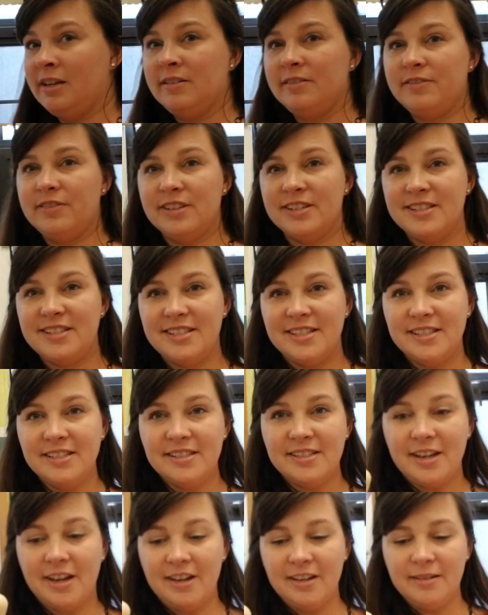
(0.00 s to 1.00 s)
For instance,
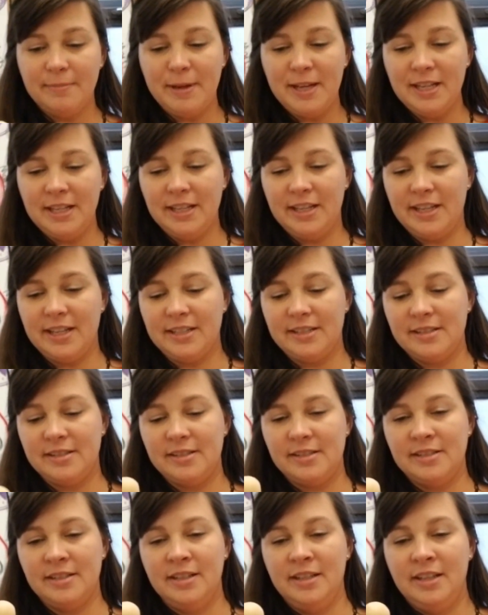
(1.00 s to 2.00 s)
our
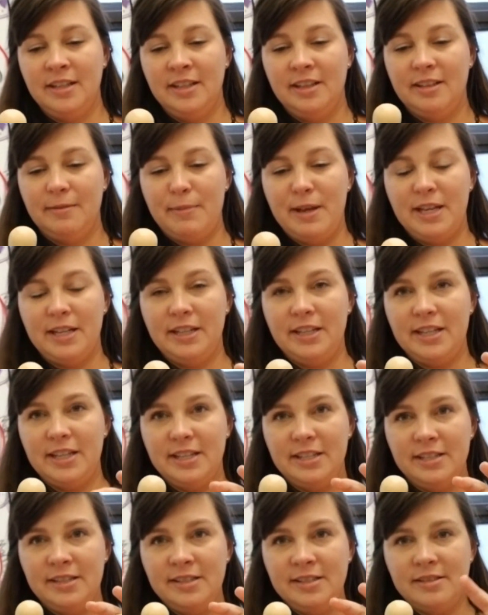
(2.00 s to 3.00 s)
mannequins. The
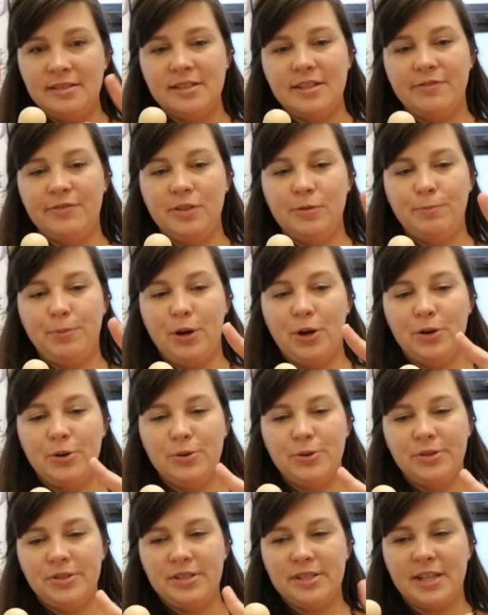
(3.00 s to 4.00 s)
mannequins, if you
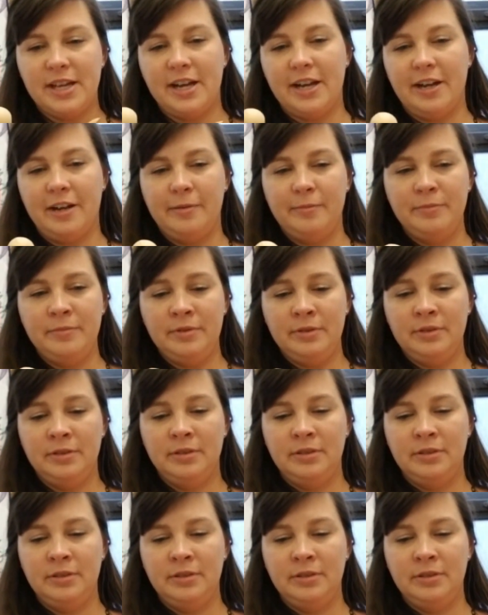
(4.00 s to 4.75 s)
pose them,